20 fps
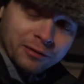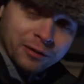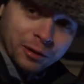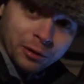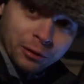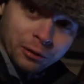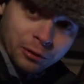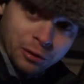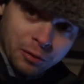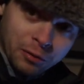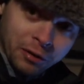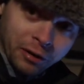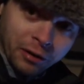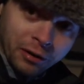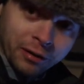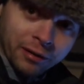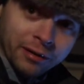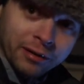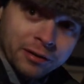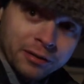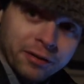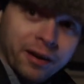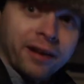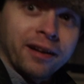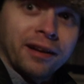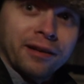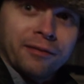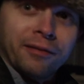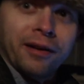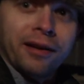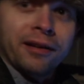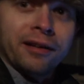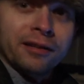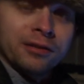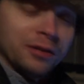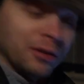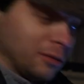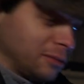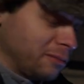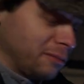for lunar tracking rate.
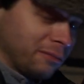So